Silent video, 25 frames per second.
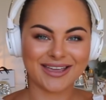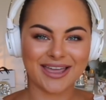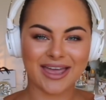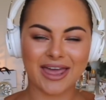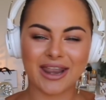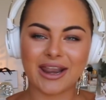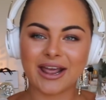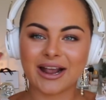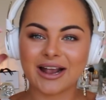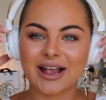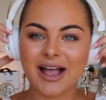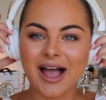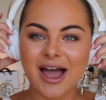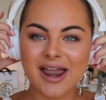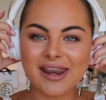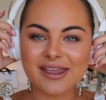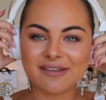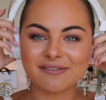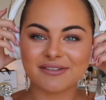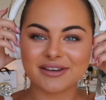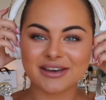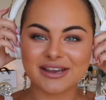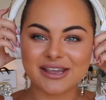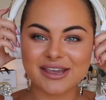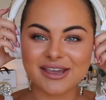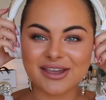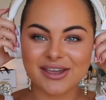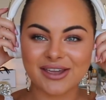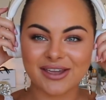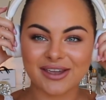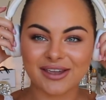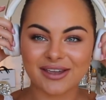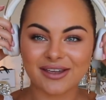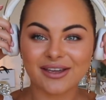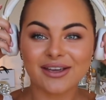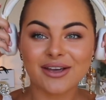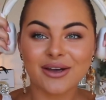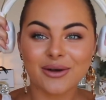And I can't even
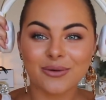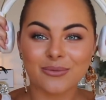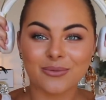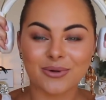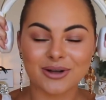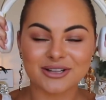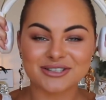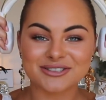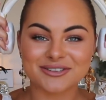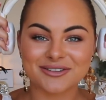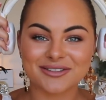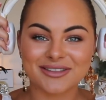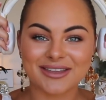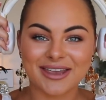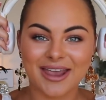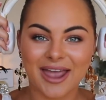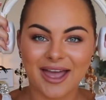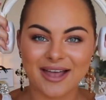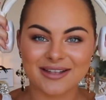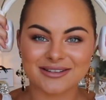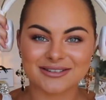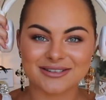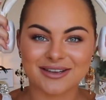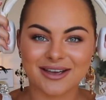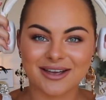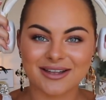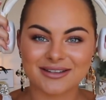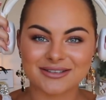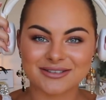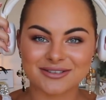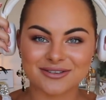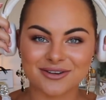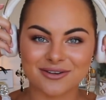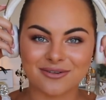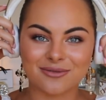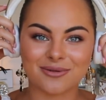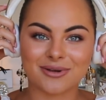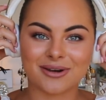hear what's on the outside.
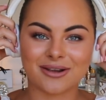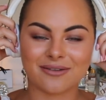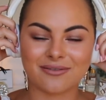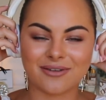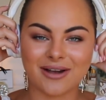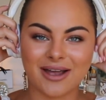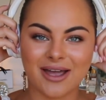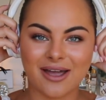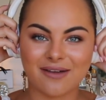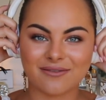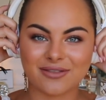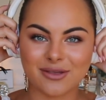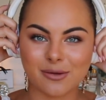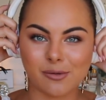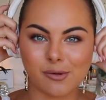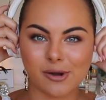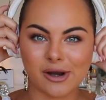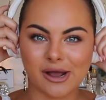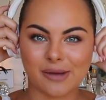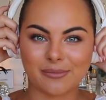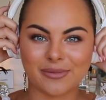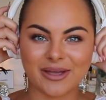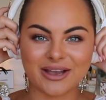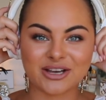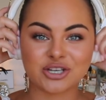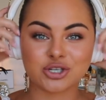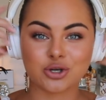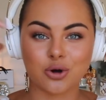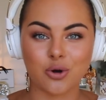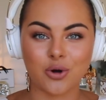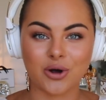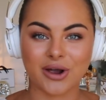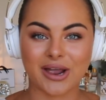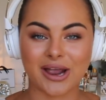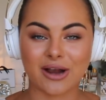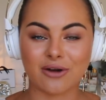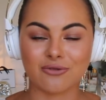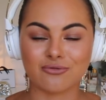So whenever I have them on, I'm like
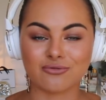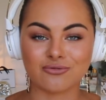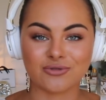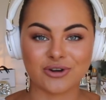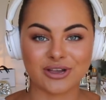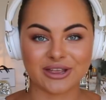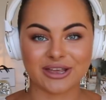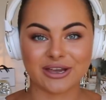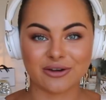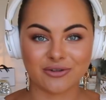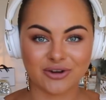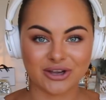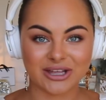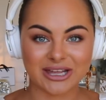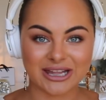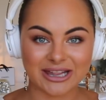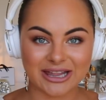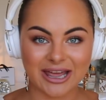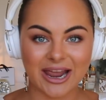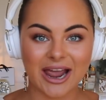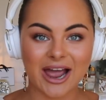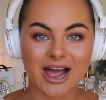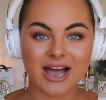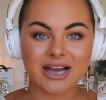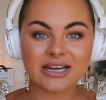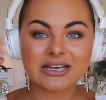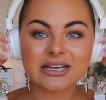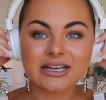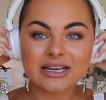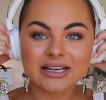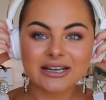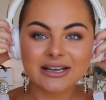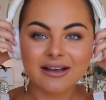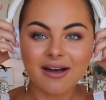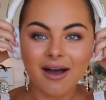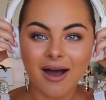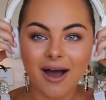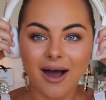talking really, really loud.
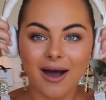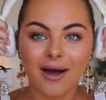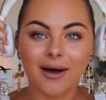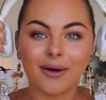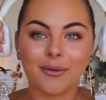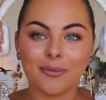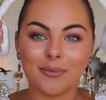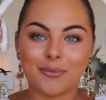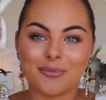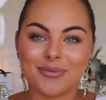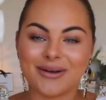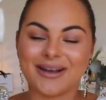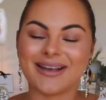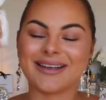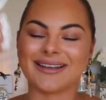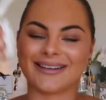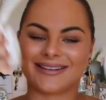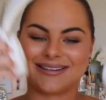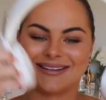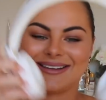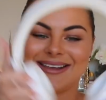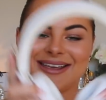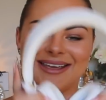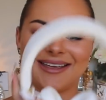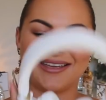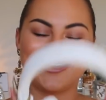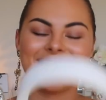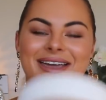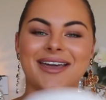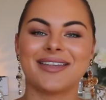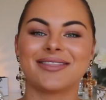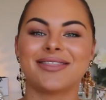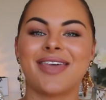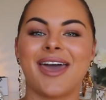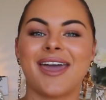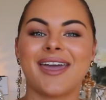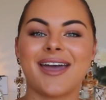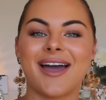But yeah,
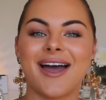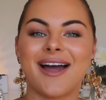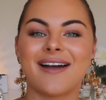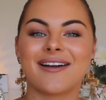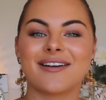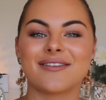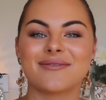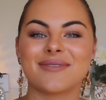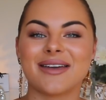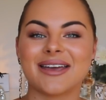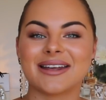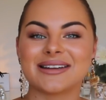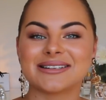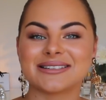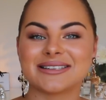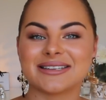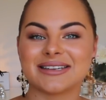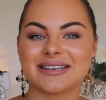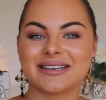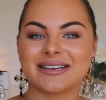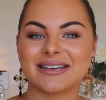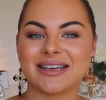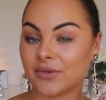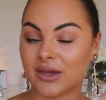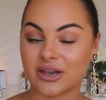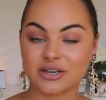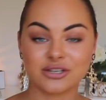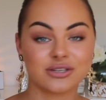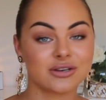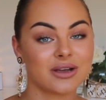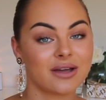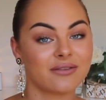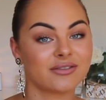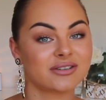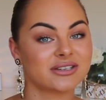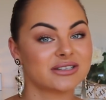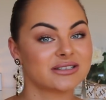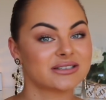they are amazing. I do
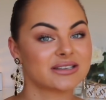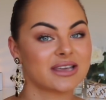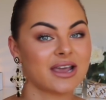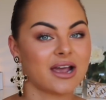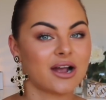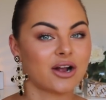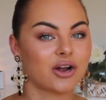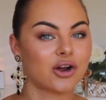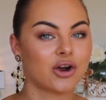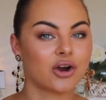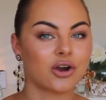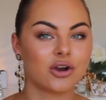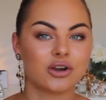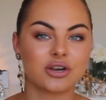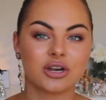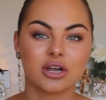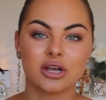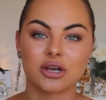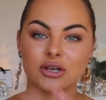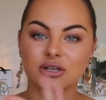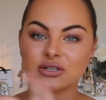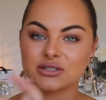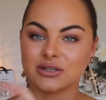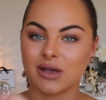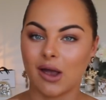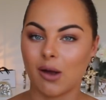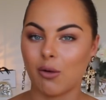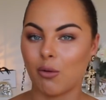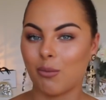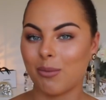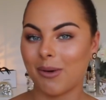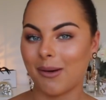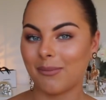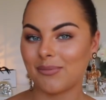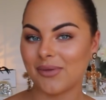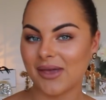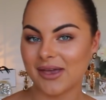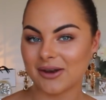have a discount code, so I will
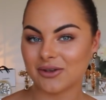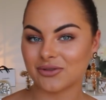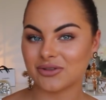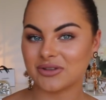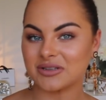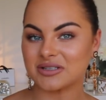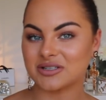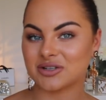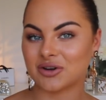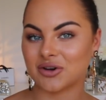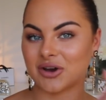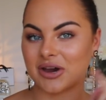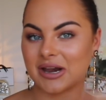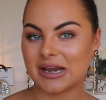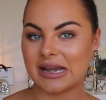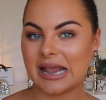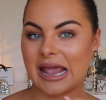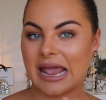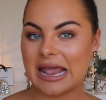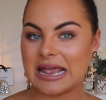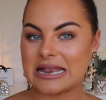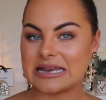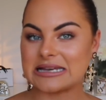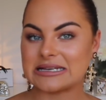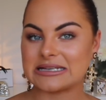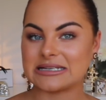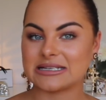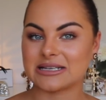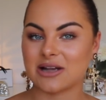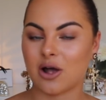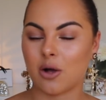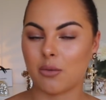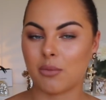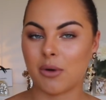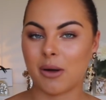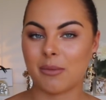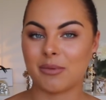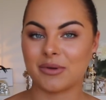pop that on the screen and
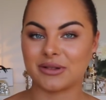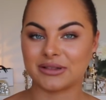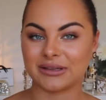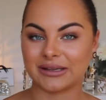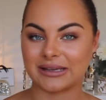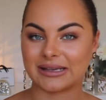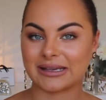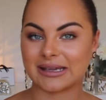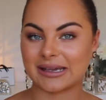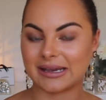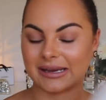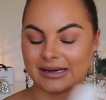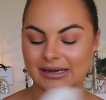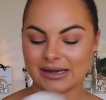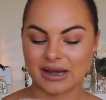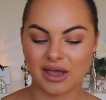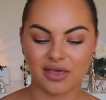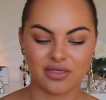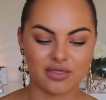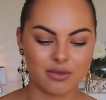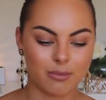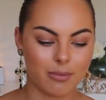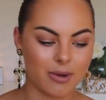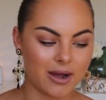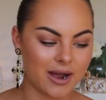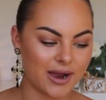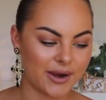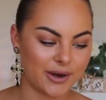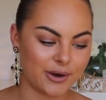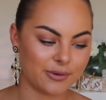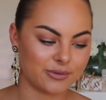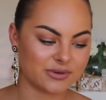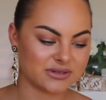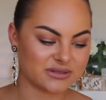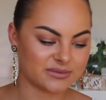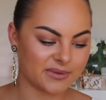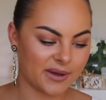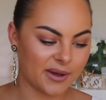I'll pop a link in the
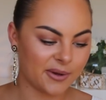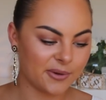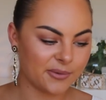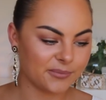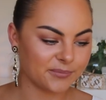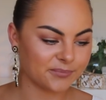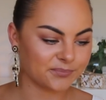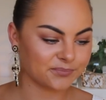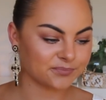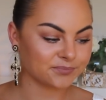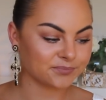bio as well.